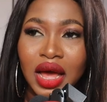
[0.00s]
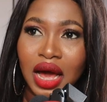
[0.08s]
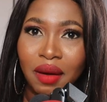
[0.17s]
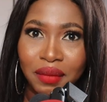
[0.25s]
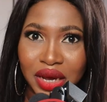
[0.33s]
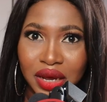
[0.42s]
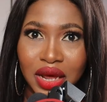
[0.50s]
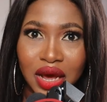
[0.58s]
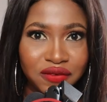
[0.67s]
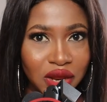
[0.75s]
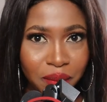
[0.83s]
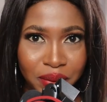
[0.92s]
I mean,
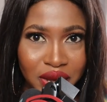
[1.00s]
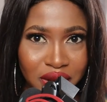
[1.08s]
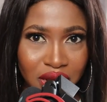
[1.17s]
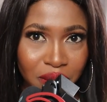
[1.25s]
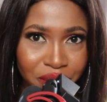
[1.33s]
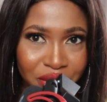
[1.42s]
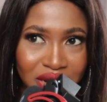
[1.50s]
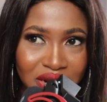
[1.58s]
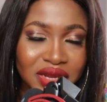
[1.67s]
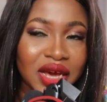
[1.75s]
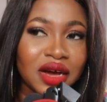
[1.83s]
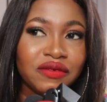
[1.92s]
after paying their
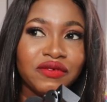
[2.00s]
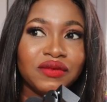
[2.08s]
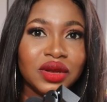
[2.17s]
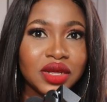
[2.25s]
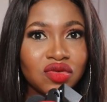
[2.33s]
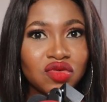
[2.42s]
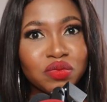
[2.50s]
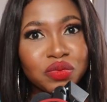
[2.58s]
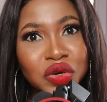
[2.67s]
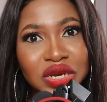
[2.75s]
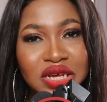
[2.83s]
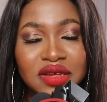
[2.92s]
bill, they have little
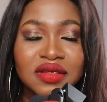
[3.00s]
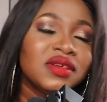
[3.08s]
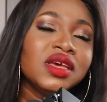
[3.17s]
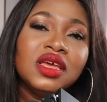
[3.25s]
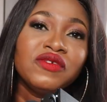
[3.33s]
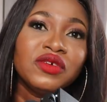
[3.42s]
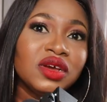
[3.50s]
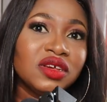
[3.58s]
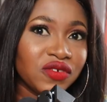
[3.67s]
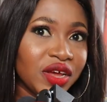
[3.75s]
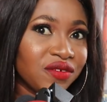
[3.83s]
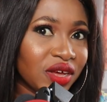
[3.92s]
monies, even though
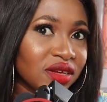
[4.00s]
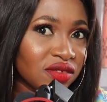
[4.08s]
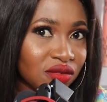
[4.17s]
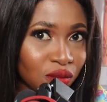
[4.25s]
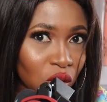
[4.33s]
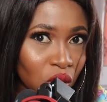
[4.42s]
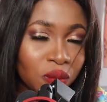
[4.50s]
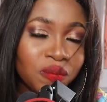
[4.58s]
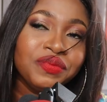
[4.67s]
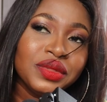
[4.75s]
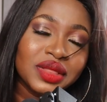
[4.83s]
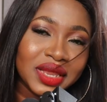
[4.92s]
it's very very small,
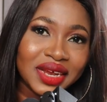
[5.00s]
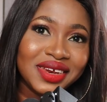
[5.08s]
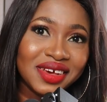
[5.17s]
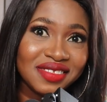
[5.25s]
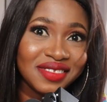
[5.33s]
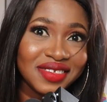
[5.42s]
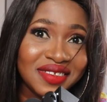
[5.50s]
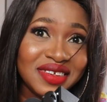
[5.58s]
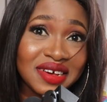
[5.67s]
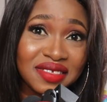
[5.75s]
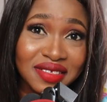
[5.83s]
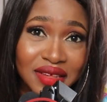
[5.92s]
that they are
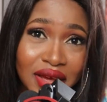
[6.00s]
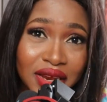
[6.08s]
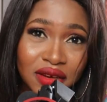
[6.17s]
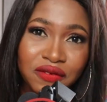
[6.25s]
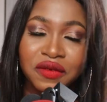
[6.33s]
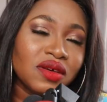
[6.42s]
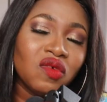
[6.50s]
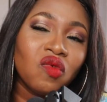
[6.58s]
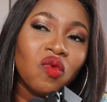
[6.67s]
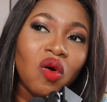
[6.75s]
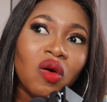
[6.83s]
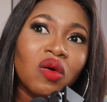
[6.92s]
setting aside. They
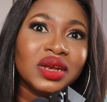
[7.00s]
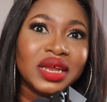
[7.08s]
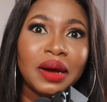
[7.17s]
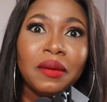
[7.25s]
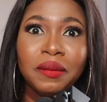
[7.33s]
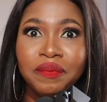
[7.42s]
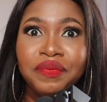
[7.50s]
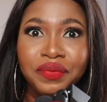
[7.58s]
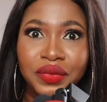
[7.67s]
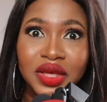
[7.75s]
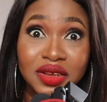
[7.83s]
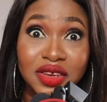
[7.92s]
work on their
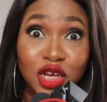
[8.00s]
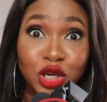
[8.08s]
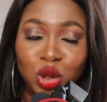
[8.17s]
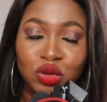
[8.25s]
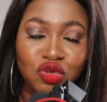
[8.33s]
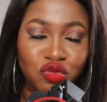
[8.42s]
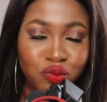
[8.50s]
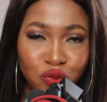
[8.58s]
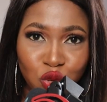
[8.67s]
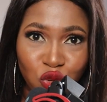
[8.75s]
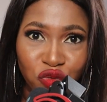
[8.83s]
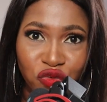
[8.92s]
intention to
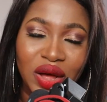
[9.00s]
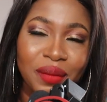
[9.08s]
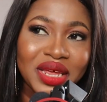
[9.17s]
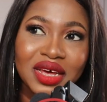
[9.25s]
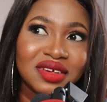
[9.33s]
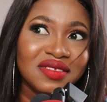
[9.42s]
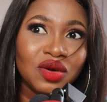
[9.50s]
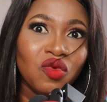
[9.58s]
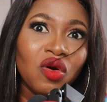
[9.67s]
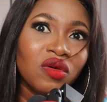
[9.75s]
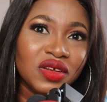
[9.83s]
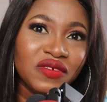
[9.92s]
move. I mean, as they
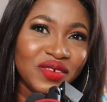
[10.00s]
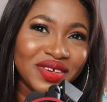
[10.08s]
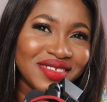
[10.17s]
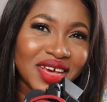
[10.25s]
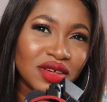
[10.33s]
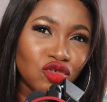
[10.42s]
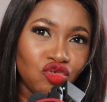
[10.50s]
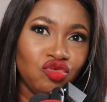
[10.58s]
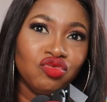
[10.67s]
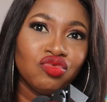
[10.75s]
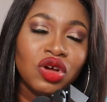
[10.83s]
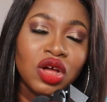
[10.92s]
work on the visas
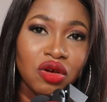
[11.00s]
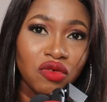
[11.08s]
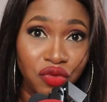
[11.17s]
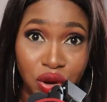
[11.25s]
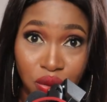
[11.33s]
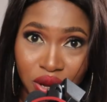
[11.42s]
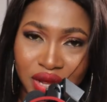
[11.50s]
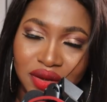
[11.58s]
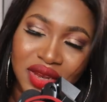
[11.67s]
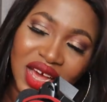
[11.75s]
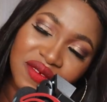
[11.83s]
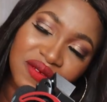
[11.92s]
to
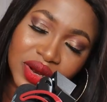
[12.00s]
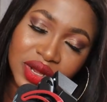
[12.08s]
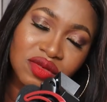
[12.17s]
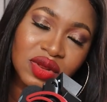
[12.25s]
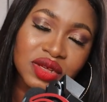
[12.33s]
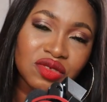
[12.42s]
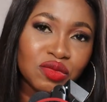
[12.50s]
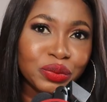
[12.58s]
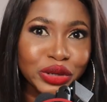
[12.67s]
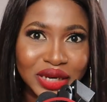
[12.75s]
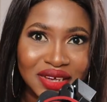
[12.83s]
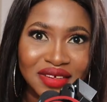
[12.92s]
relocate, they have little, little
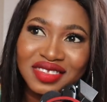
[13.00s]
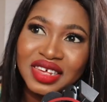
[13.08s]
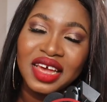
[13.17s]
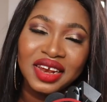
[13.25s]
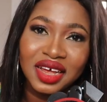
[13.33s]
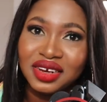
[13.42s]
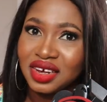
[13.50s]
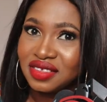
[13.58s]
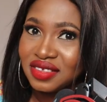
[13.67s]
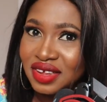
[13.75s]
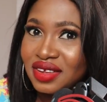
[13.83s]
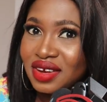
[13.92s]
monies that they are
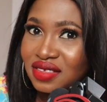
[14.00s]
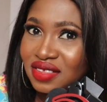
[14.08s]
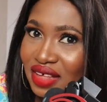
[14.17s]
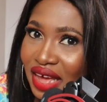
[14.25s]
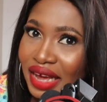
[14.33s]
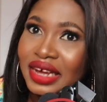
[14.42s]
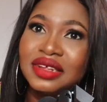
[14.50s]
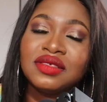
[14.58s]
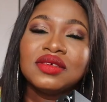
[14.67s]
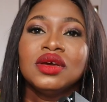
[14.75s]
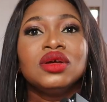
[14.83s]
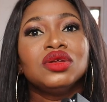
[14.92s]
setting aside
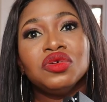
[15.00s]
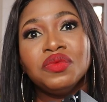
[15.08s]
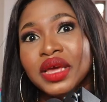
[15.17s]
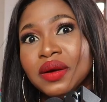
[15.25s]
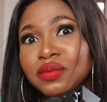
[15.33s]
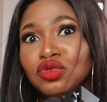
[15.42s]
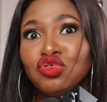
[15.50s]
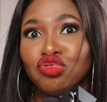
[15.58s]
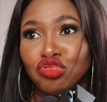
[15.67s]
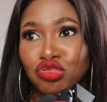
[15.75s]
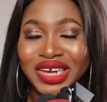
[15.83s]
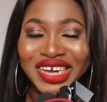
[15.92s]
to be able
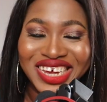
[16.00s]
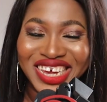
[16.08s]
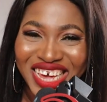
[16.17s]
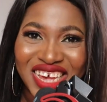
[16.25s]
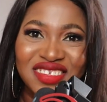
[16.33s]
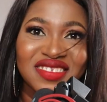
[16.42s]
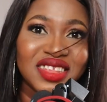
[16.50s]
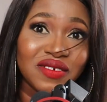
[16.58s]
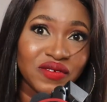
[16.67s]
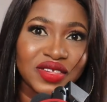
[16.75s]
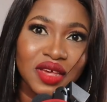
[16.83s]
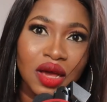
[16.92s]
to, in case
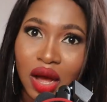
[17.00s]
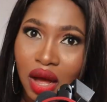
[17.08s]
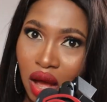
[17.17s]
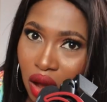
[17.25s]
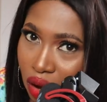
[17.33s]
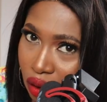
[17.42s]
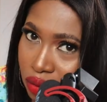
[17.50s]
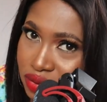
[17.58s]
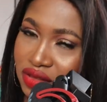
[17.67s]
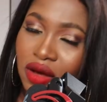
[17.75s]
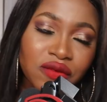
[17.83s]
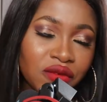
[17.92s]
the visa
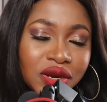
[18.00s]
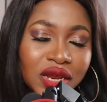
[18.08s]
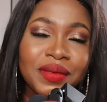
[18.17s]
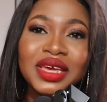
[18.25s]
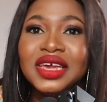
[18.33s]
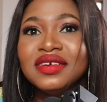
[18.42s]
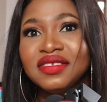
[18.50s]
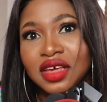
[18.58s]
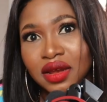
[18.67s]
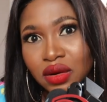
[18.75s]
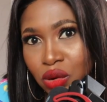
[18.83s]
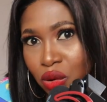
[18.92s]
comes out for them, in case
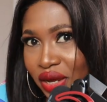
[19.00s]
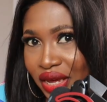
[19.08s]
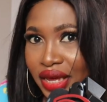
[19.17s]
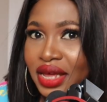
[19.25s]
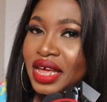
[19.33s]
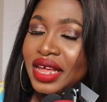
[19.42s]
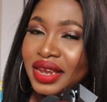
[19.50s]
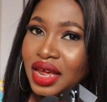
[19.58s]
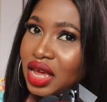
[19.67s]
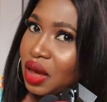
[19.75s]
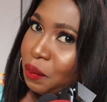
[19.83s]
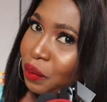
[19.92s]
they are lucky,
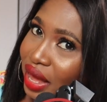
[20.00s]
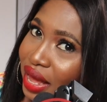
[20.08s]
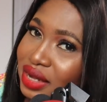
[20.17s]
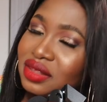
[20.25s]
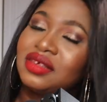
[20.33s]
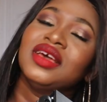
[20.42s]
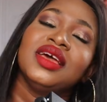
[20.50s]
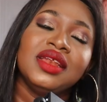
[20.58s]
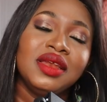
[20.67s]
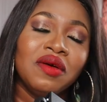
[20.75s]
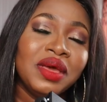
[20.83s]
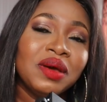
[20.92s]
they get picked,
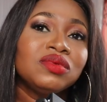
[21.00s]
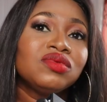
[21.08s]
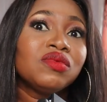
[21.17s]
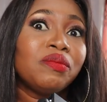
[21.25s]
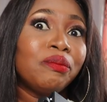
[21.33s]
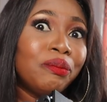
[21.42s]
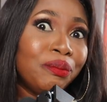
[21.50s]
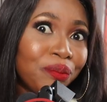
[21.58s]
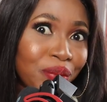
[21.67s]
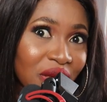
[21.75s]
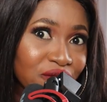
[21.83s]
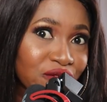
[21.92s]
they'll be able to
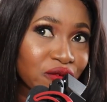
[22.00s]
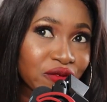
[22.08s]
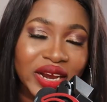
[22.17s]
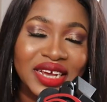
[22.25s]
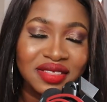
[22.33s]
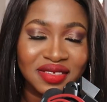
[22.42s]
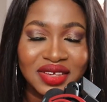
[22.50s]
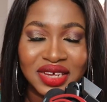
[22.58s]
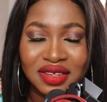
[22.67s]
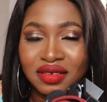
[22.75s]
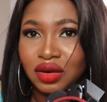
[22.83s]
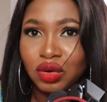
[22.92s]
pay for flight
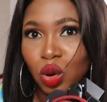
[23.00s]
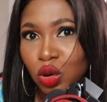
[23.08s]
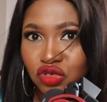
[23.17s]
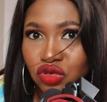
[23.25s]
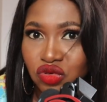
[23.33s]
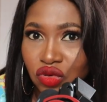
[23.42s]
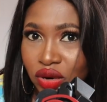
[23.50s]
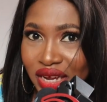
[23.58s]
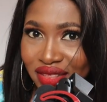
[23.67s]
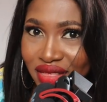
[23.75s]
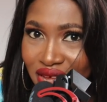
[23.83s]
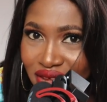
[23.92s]
tickets and also do
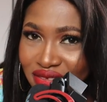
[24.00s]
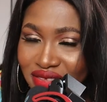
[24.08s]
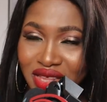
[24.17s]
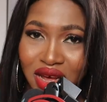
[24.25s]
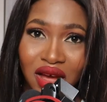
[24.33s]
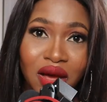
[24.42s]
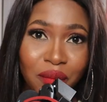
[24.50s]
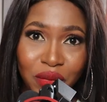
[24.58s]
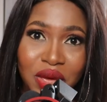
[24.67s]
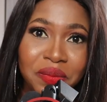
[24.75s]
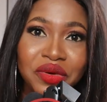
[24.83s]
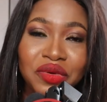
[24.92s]
other things that
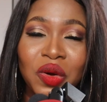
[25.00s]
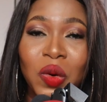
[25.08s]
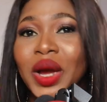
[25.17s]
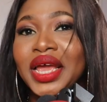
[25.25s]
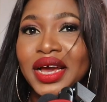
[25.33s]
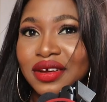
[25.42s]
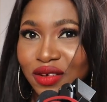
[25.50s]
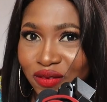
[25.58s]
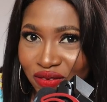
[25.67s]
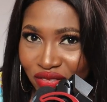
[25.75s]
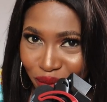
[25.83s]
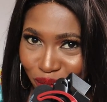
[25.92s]
may be required
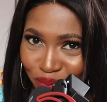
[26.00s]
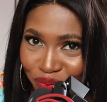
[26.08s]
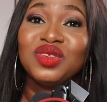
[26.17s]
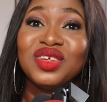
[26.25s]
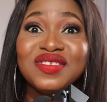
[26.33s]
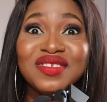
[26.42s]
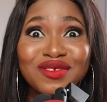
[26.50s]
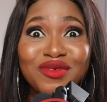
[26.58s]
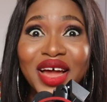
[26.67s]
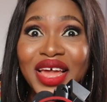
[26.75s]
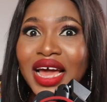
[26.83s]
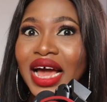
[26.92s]
of them. So this is
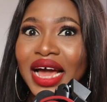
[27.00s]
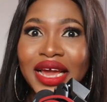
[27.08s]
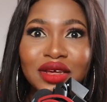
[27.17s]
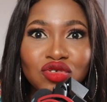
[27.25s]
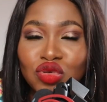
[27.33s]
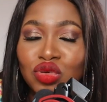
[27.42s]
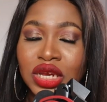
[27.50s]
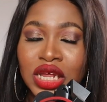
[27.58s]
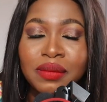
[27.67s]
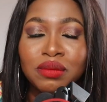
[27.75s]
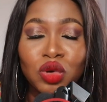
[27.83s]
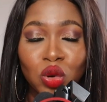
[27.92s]
why I told
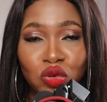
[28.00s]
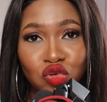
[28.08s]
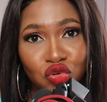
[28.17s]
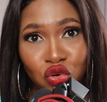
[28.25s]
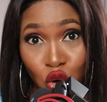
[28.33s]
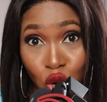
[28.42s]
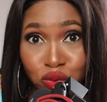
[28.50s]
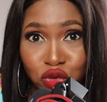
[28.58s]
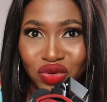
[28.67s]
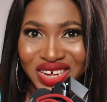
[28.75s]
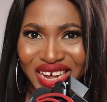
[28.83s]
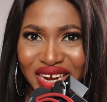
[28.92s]
them not to come
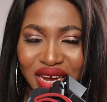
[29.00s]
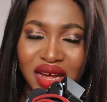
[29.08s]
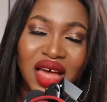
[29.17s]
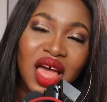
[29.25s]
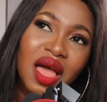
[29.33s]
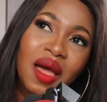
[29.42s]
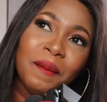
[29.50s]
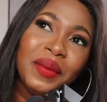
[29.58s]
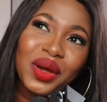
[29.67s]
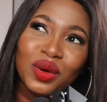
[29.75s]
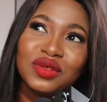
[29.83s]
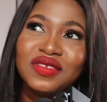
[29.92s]
to Ghana
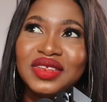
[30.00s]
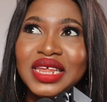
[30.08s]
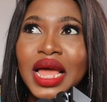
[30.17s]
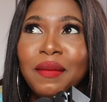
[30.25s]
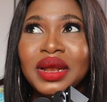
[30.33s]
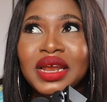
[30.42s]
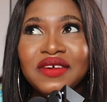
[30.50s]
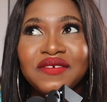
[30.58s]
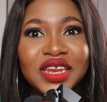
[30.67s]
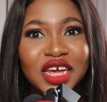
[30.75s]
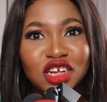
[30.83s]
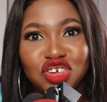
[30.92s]
because them
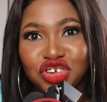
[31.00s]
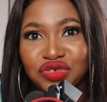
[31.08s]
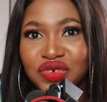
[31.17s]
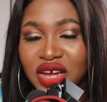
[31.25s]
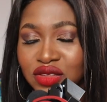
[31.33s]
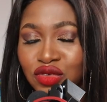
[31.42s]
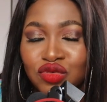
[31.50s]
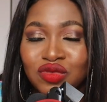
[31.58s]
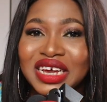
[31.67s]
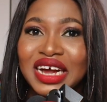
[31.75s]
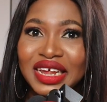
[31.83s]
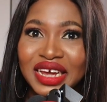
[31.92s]
leaving Nigeria to
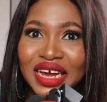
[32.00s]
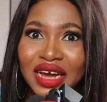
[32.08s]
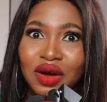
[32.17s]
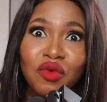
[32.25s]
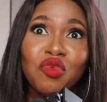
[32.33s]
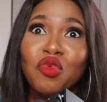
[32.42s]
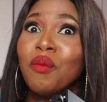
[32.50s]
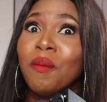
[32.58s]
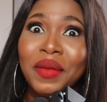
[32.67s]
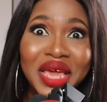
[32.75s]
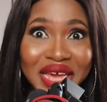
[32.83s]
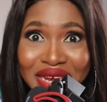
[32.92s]
Ghana will
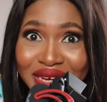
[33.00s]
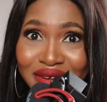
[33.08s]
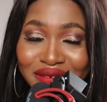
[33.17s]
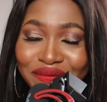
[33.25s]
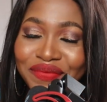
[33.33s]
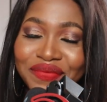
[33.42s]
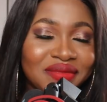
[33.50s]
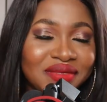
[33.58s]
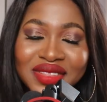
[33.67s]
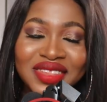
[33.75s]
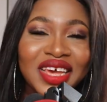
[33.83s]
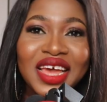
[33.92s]
mean
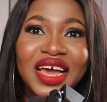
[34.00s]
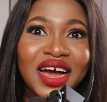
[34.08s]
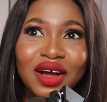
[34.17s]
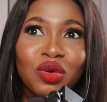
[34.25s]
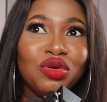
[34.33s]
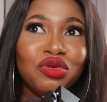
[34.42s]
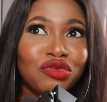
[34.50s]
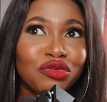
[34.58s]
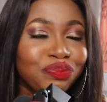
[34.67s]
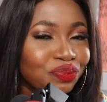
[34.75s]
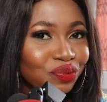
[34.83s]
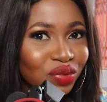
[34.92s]
they are going
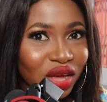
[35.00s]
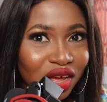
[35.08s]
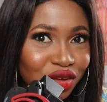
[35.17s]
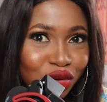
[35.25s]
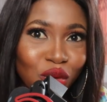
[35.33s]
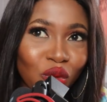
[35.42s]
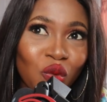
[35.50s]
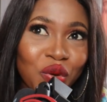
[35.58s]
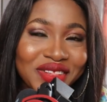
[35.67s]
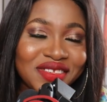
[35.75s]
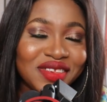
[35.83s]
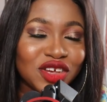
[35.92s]
to you know,
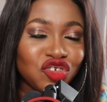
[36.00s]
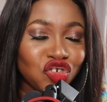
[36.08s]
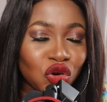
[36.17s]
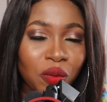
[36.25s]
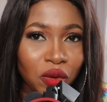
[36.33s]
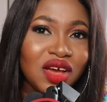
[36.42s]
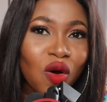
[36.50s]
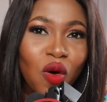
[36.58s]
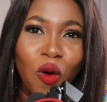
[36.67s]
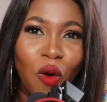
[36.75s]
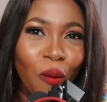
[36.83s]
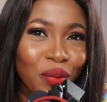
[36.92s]
quit the job
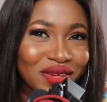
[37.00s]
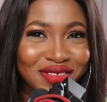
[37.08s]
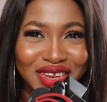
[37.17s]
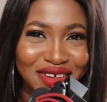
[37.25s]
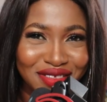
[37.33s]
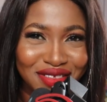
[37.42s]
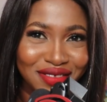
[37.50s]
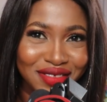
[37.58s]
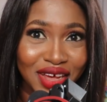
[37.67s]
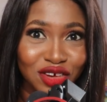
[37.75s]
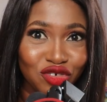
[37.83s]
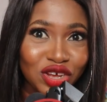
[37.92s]
or businesses
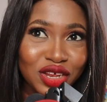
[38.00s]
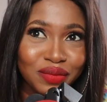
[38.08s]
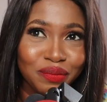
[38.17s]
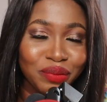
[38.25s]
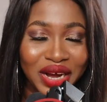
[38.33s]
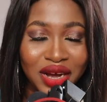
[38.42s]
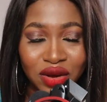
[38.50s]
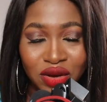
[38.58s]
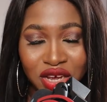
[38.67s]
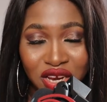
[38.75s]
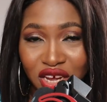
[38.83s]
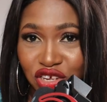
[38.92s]
they're doing back
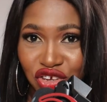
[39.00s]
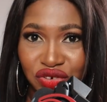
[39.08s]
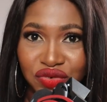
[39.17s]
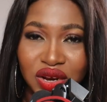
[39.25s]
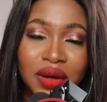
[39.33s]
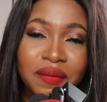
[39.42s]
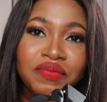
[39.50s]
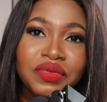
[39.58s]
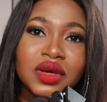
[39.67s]
in Nigeria.